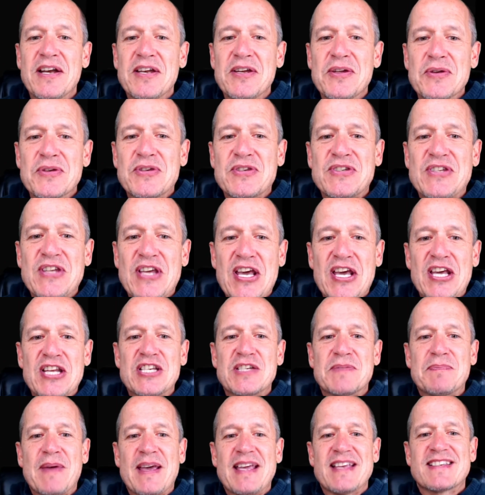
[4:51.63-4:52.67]
a new
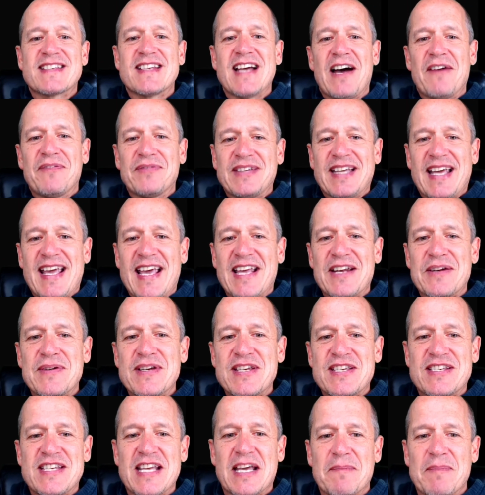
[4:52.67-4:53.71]
stage based off the
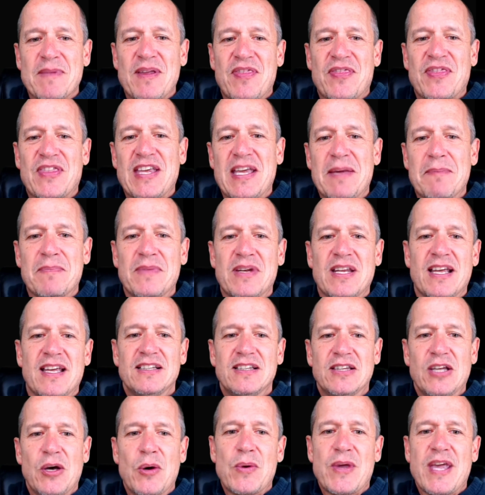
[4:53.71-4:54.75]
Henry Stickmin themed
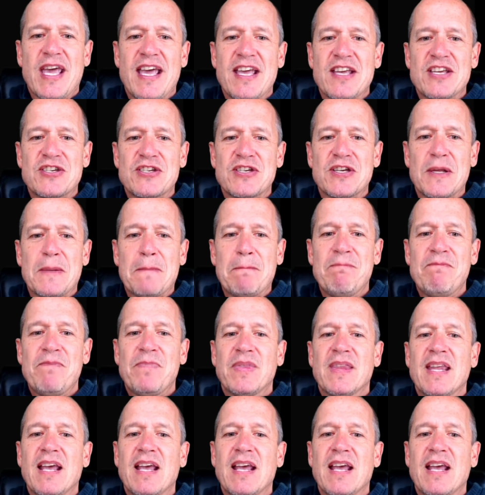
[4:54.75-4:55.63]
location.